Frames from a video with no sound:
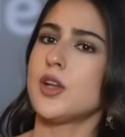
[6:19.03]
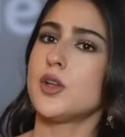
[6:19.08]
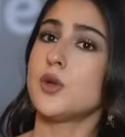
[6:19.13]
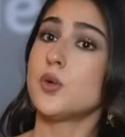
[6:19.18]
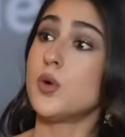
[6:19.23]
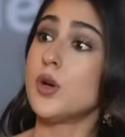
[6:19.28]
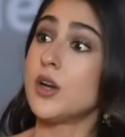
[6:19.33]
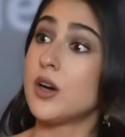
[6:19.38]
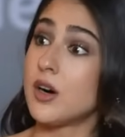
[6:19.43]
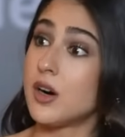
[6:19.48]

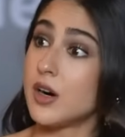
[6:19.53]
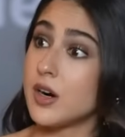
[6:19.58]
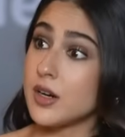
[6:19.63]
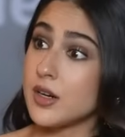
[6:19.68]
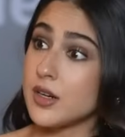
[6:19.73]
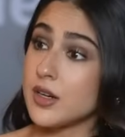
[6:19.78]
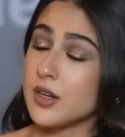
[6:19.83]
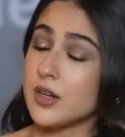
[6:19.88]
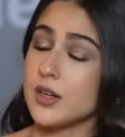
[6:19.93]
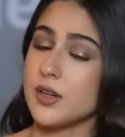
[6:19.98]
you
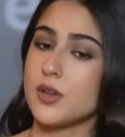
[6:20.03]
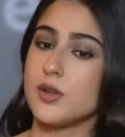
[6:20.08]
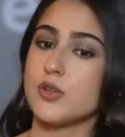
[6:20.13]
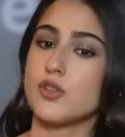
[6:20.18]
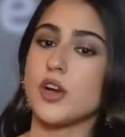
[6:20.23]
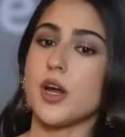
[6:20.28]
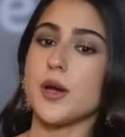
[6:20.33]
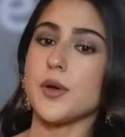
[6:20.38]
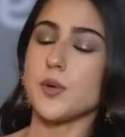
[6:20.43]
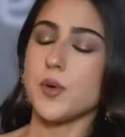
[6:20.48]
learn, you
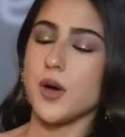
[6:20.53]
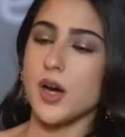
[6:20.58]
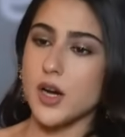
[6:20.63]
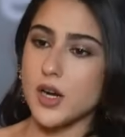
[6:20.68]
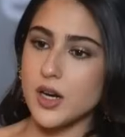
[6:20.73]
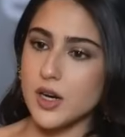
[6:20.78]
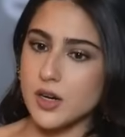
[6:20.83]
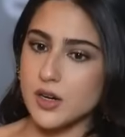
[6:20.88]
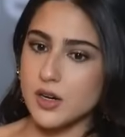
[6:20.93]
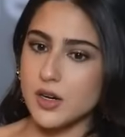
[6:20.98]
try to
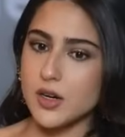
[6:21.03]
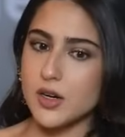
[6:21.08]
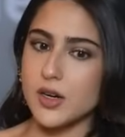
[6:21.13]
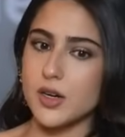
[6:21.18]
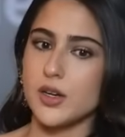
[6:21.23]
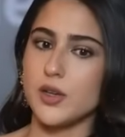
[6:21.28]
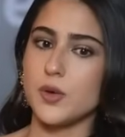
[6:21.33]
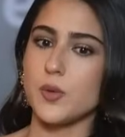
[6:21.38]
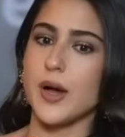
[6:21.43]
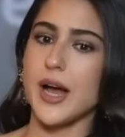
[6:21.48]

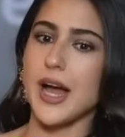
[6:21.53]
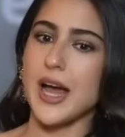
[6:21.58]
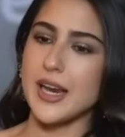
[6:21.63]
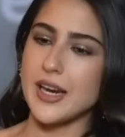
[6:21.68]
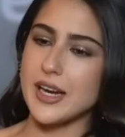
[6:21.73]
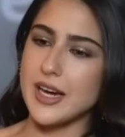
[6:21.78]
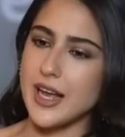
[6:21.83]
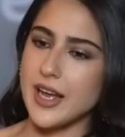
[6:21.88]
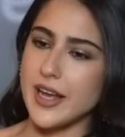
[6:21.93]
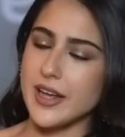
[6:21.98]
unlearn, you
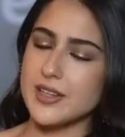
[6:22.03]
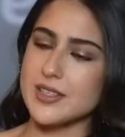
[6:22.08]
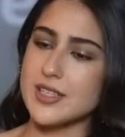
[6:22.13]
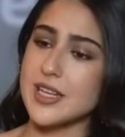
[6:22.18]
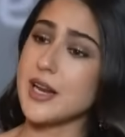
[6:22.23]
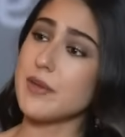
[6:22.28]
analyze,